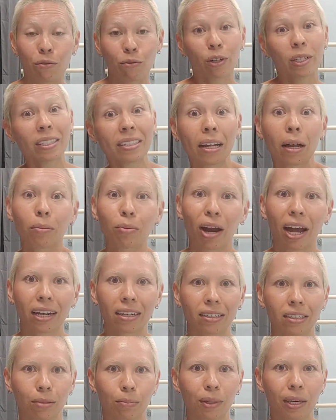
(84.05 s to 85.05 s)
freestyle
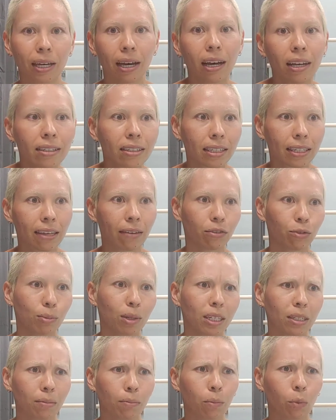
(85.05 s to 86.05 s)
practice because it gives
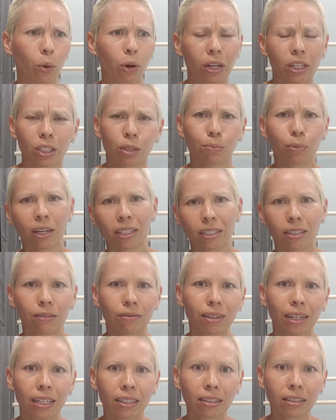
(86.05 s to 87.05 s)
me more
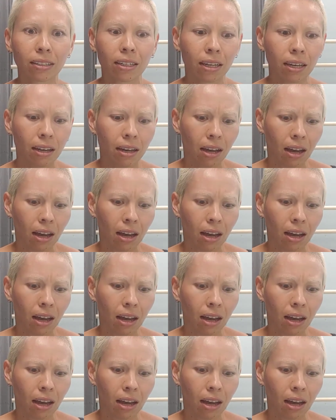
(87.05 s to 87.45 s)
expressiveness